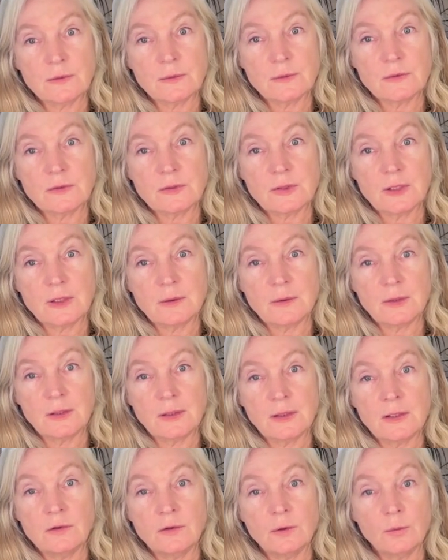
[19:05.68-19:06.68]
who said,
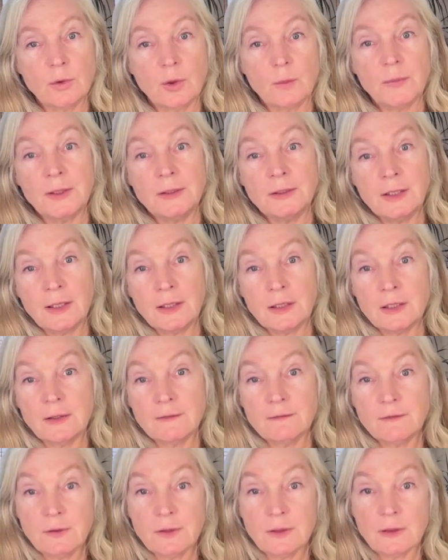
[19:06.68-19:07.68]
in the world, but not
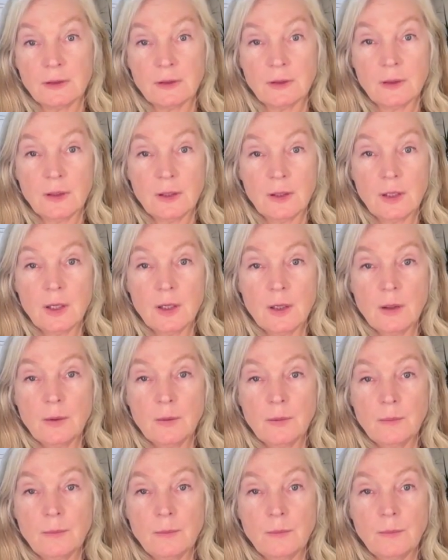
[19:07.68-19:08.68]
of it.
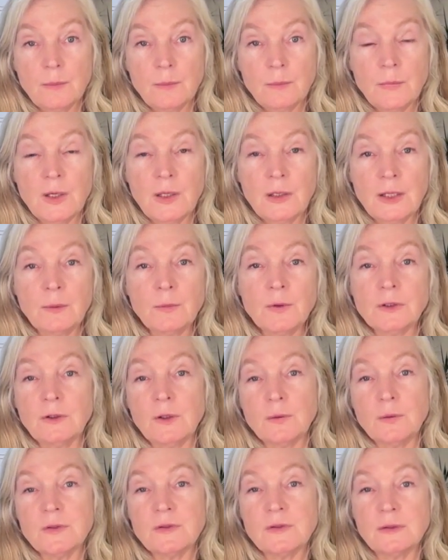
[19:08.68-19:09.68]
And I would
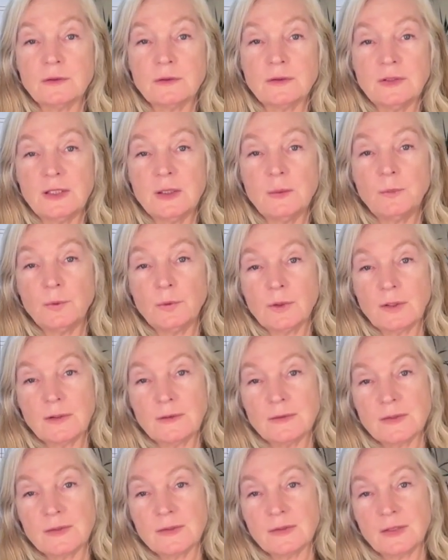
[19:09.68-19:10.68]
go deeper
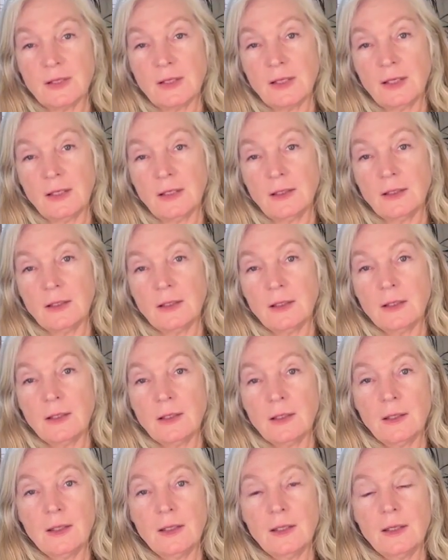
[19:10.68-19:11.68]
and say,
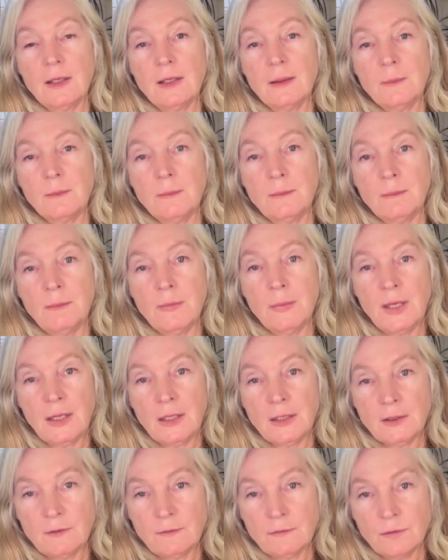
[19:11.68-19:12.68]

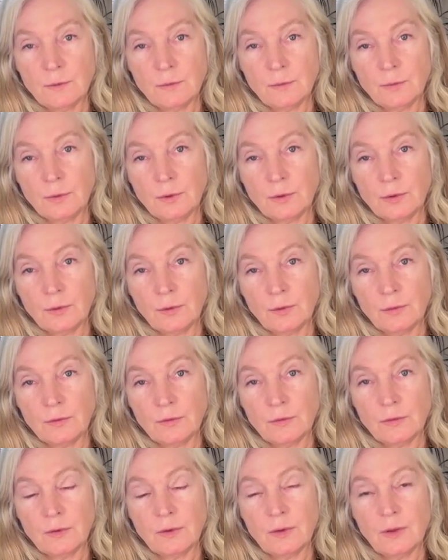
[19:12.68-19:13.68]
made of the
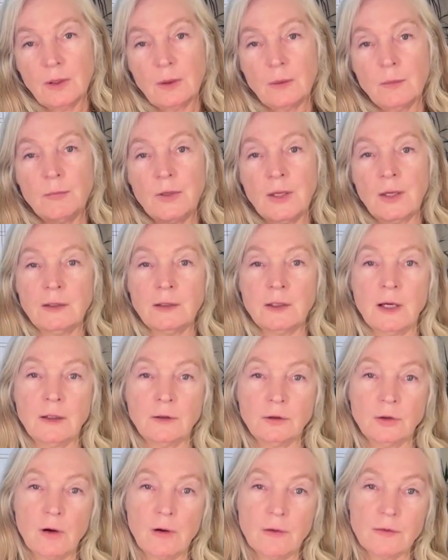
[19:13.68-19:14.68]
world and
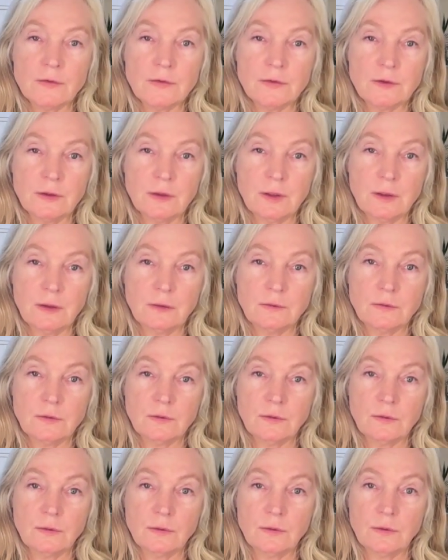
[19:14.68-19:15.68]
not lost in it.
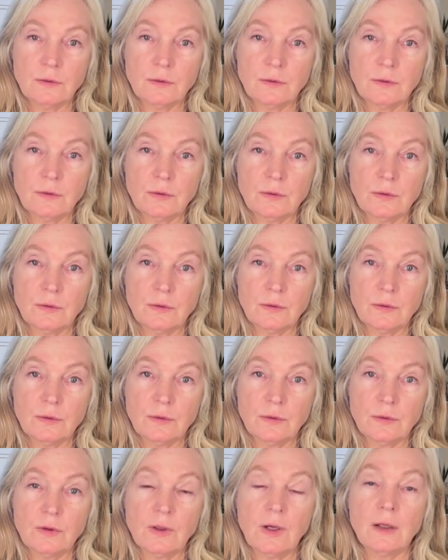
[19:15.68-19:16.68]

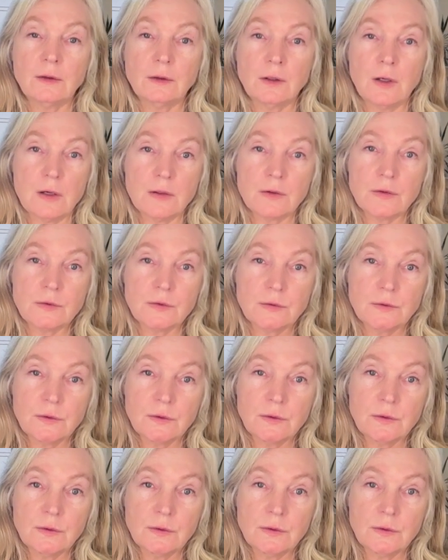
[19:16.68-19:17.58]
Not lost.